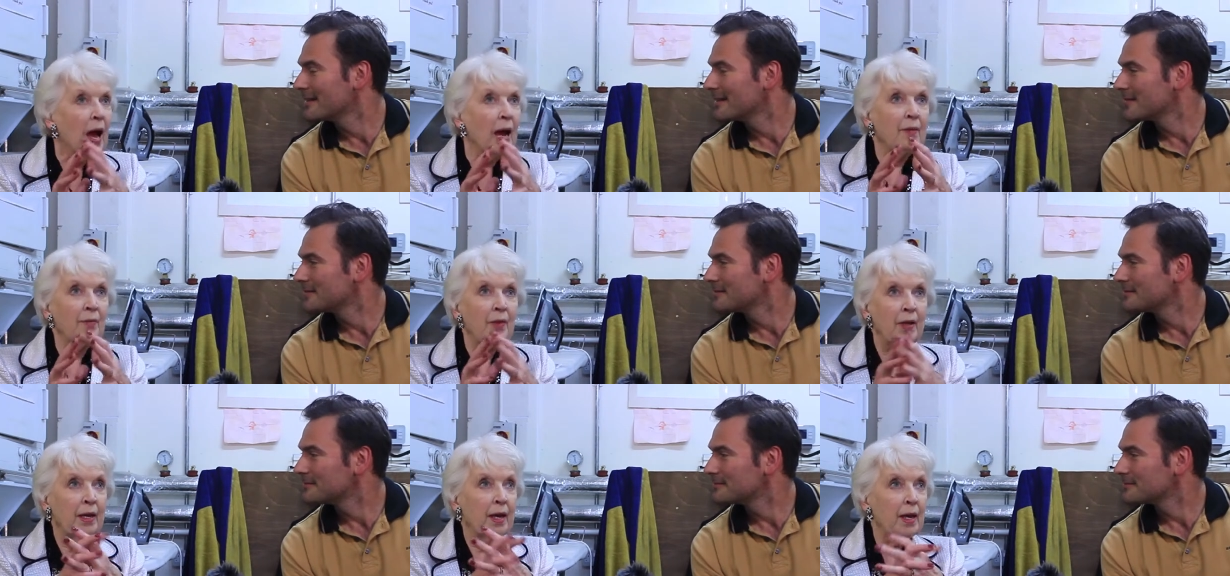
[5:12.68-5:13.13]

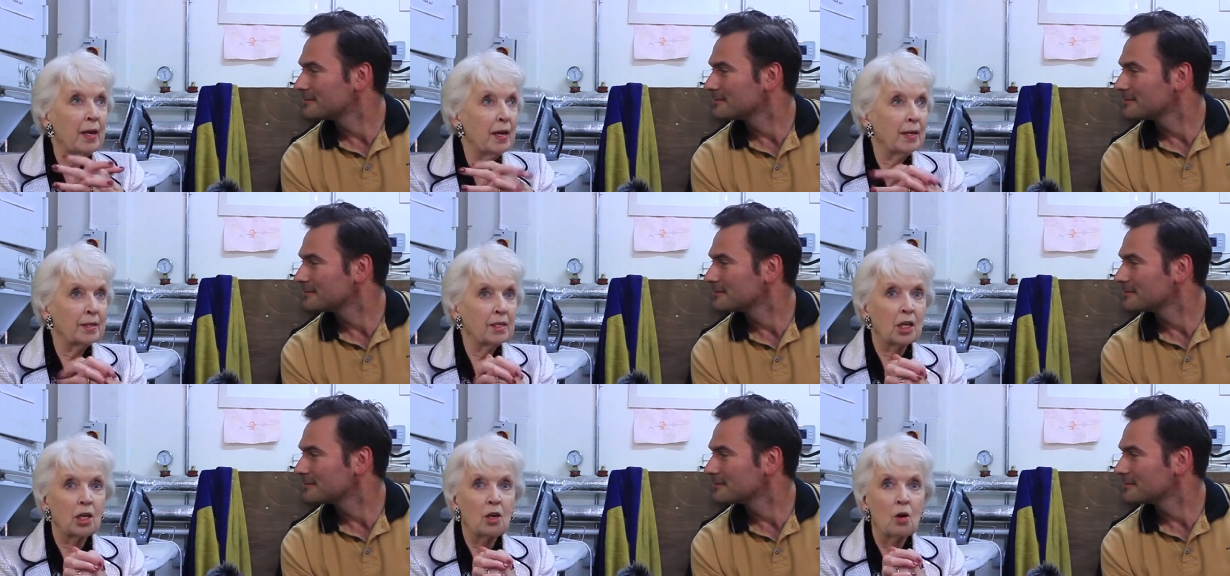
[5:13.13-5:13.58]
Speaker 1: and then I
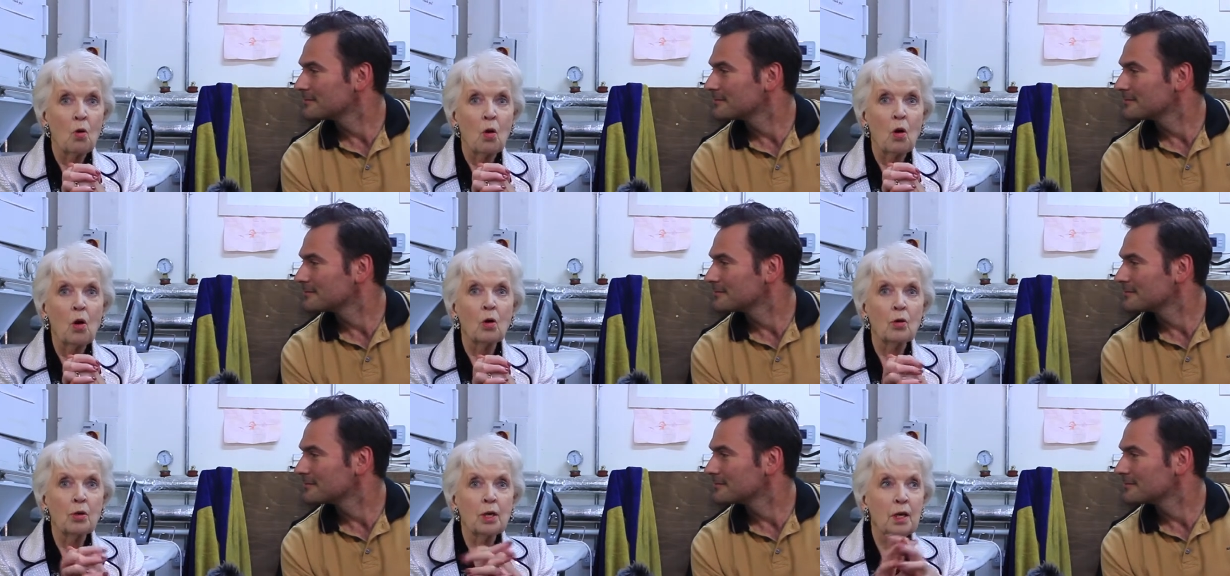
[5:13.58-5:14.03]
had to go
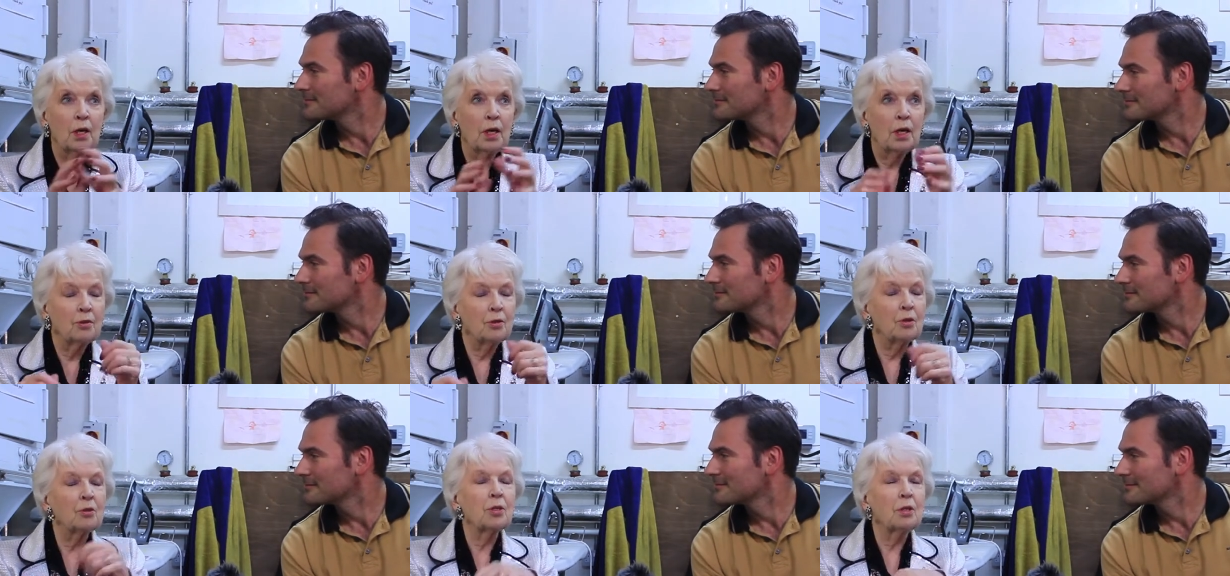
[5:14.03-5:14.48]
on, and
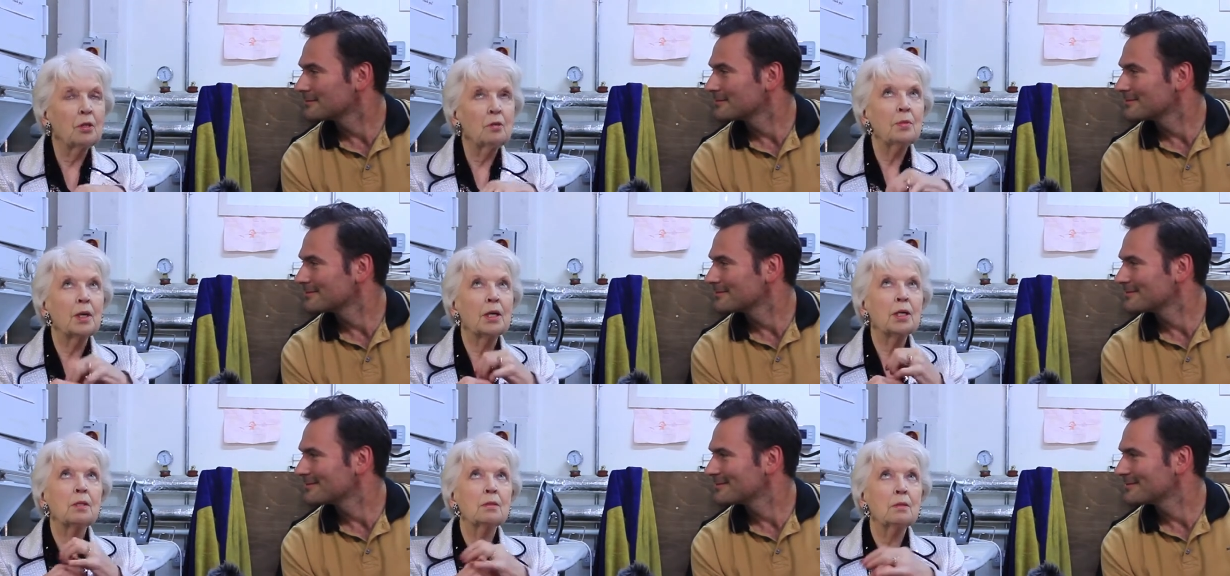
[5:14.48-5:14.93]
I thought, oh
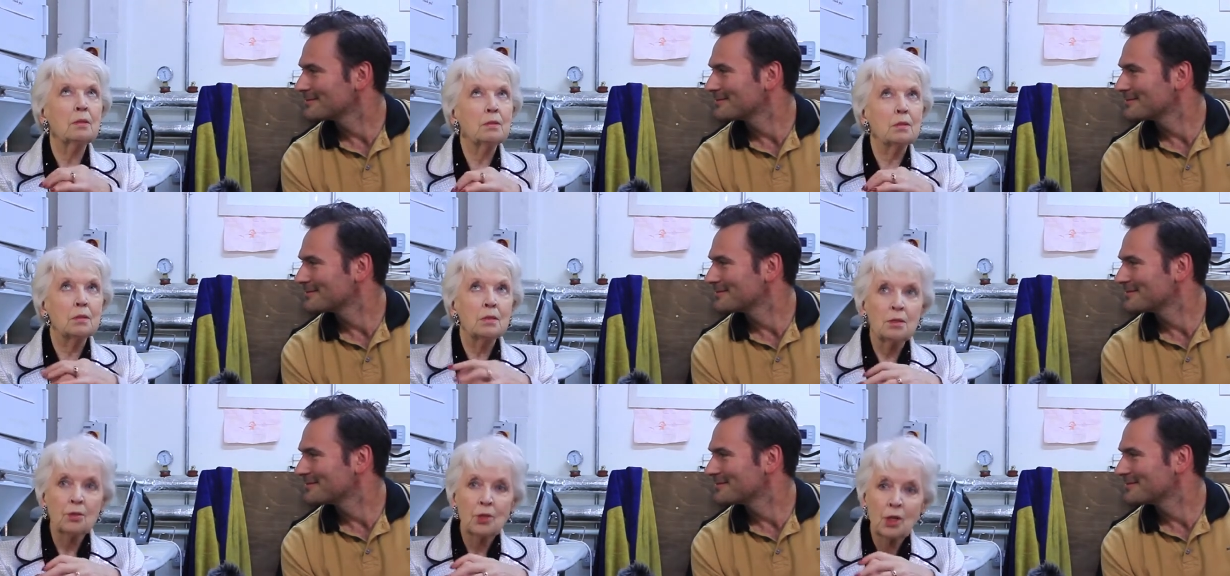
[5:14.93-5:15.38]
my
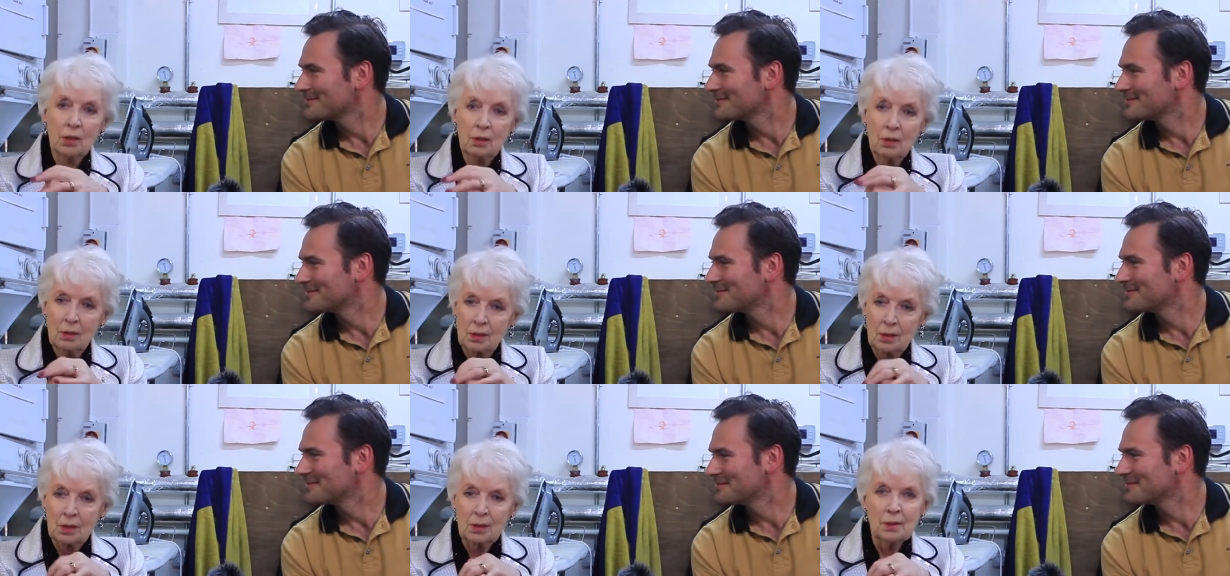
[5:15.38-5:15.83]
god, you know
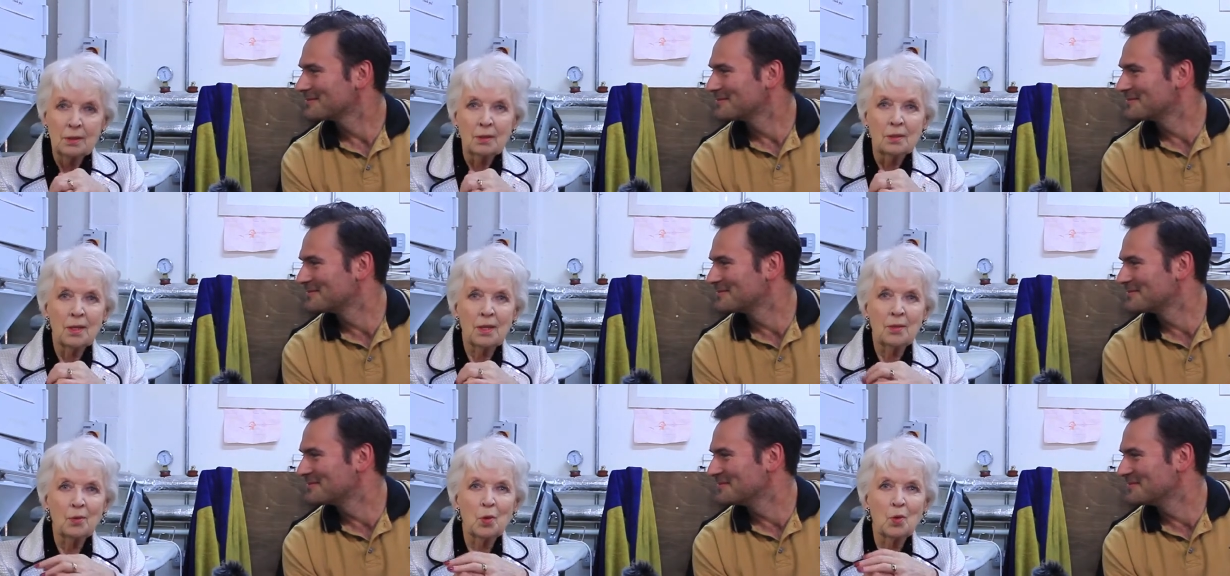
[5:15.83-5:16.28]

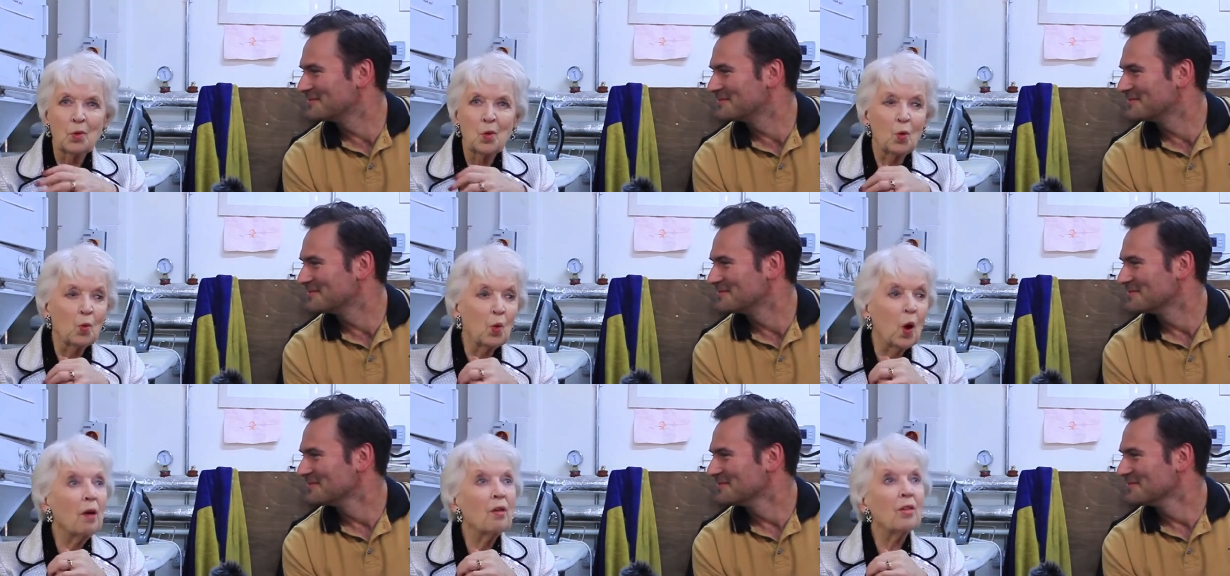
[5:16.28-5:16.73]
they were
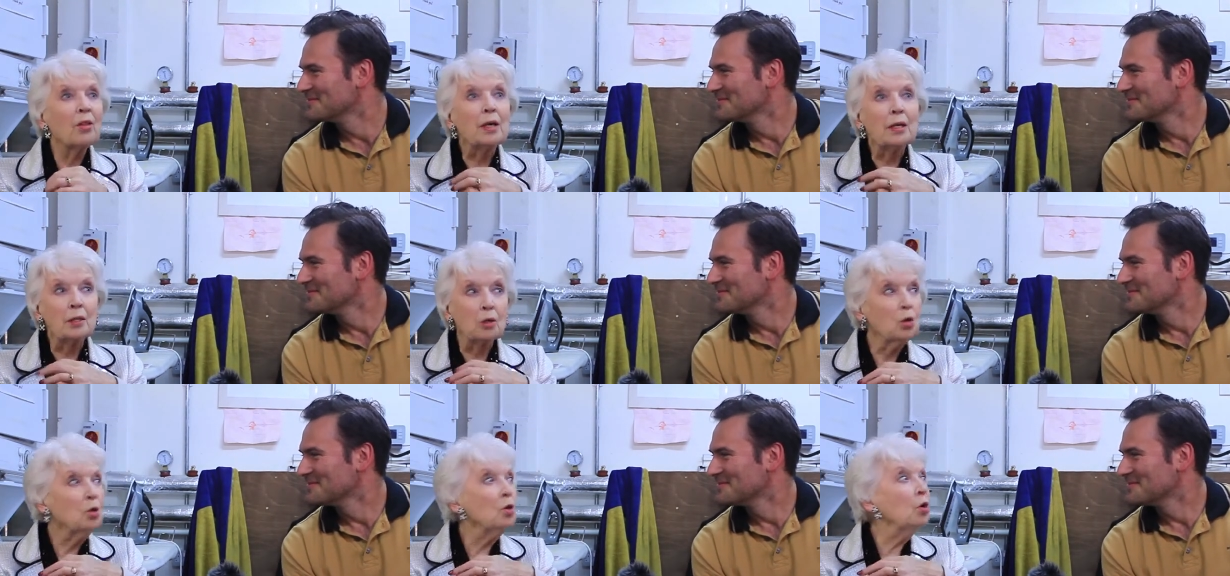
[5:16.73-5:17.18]
all
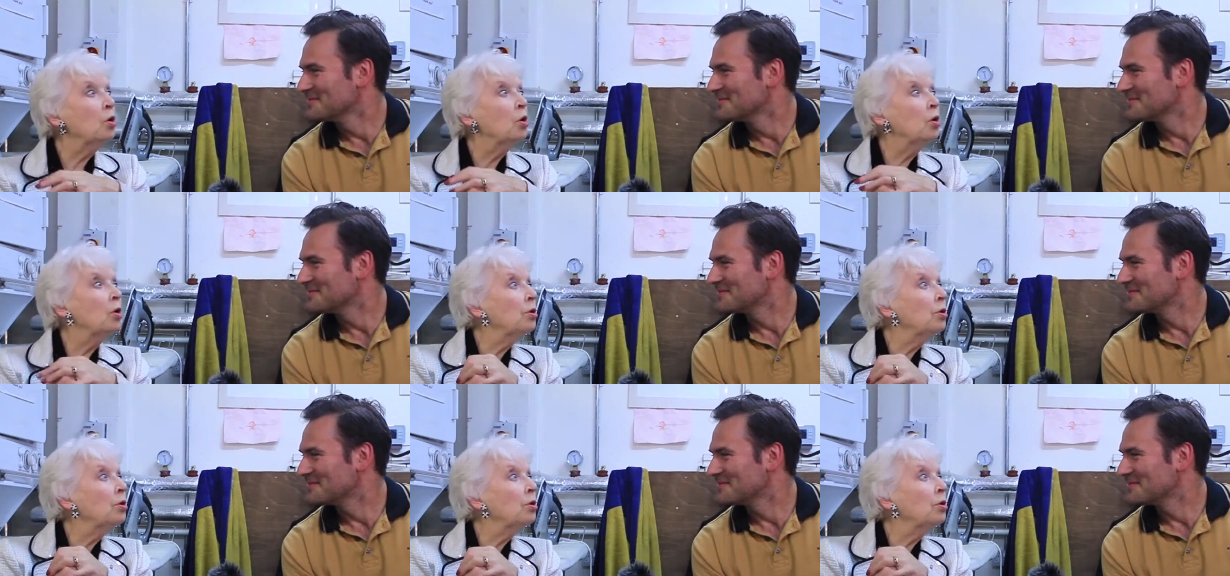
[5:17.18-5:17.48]
rather good.